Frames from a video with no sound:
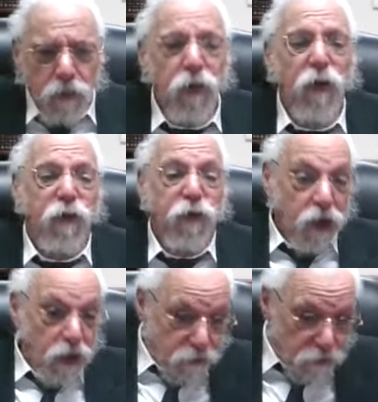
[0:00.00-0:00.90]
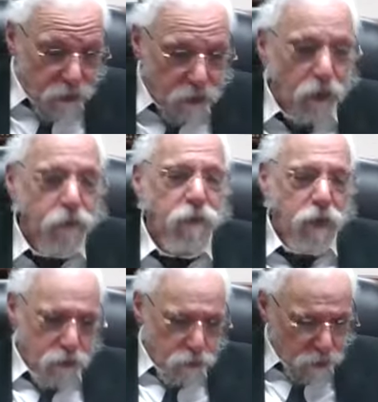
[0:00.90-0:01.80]
If you're afraid from Ganav,
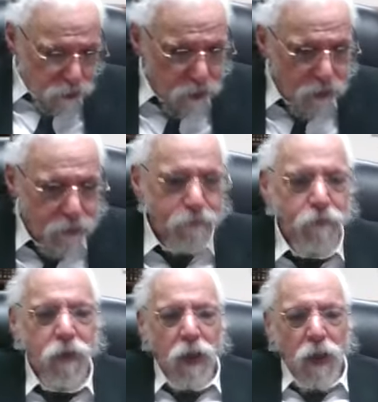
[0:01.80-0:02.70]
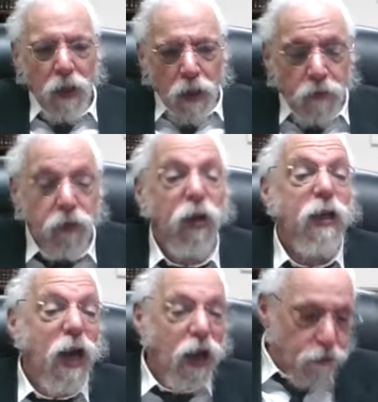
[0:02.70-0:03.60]
it's mutter. If
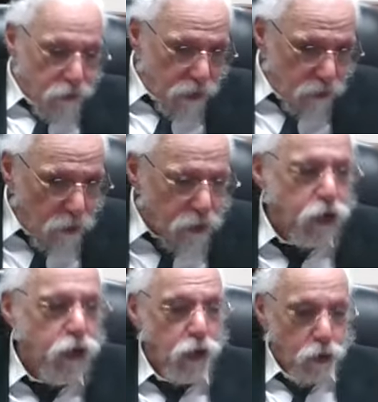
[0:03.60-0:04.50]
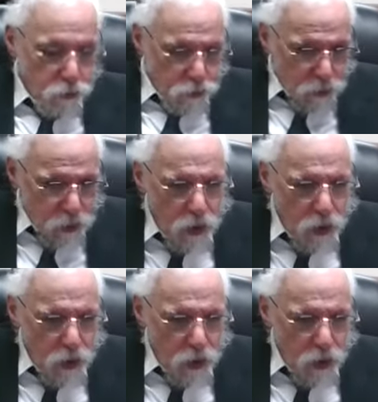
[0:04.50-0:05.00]
you're not afraid, what should you do?